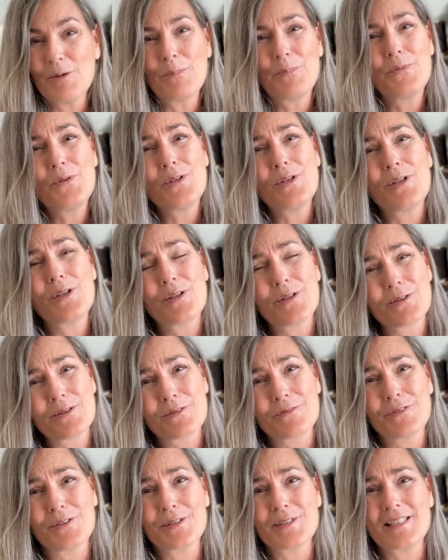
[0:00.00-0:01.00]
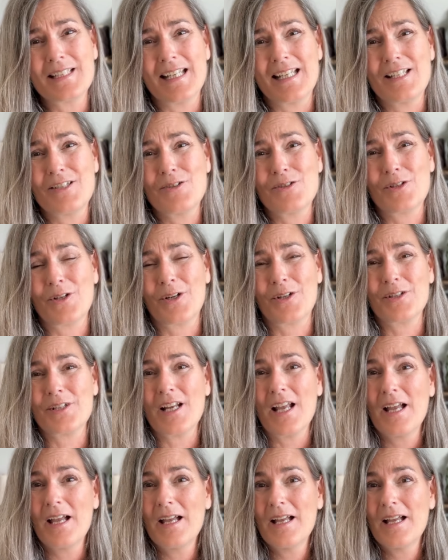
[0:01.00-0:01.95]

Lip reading: beautiful t-shirt